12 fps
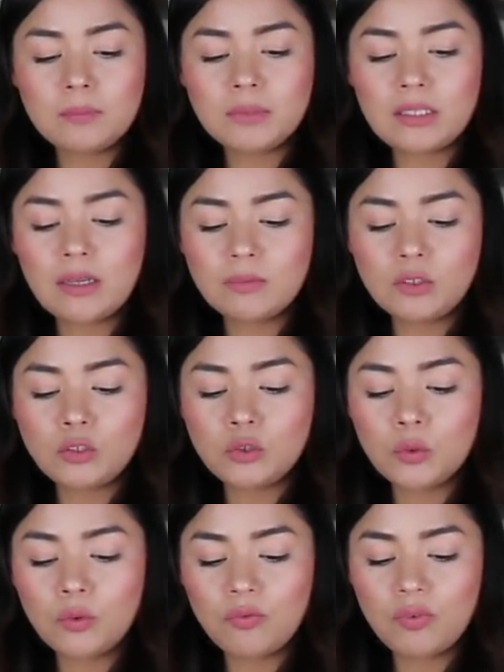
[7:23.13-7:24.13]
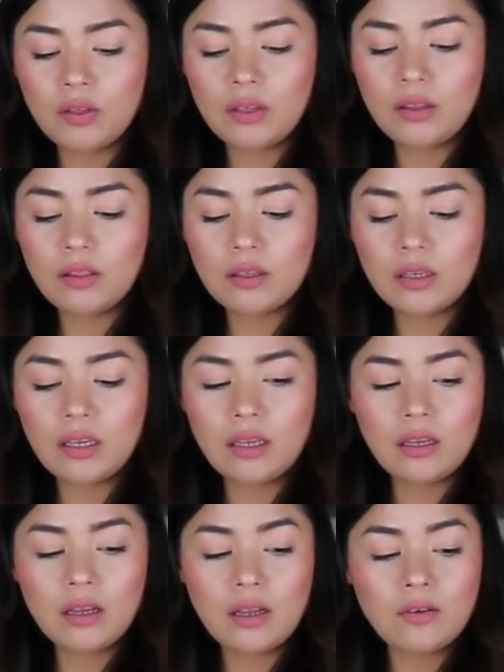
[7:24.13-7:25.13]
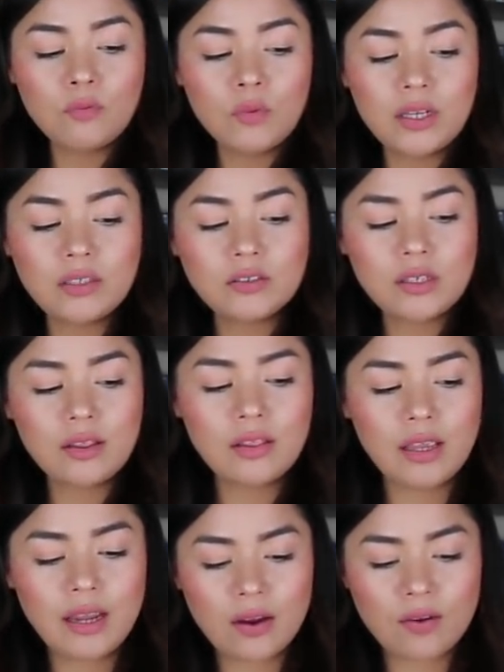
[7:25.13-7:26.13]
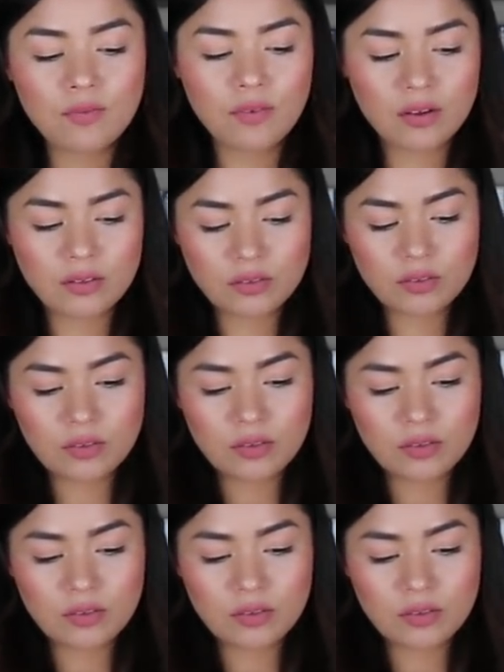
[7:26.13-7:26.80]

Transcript: themselves truthfully, the King of Winds and the Hierophant.